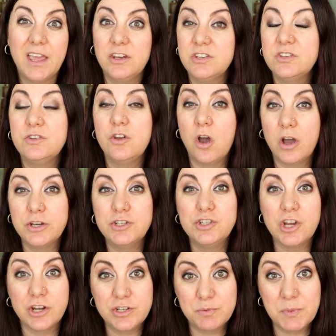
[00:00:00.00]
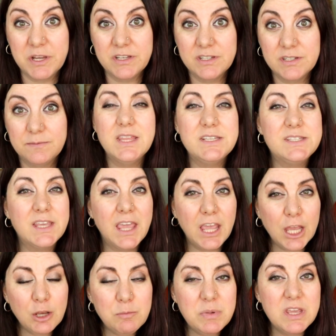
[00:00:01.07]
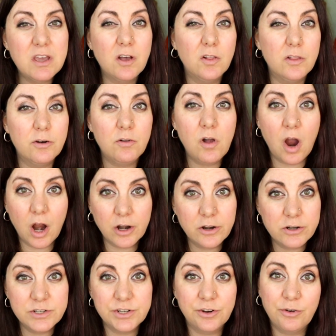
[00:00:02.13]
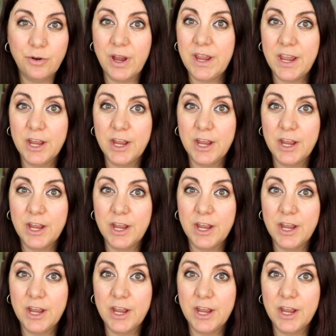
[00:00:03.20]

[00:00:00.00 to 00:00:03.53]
and non-judgment. This can be a little harder to create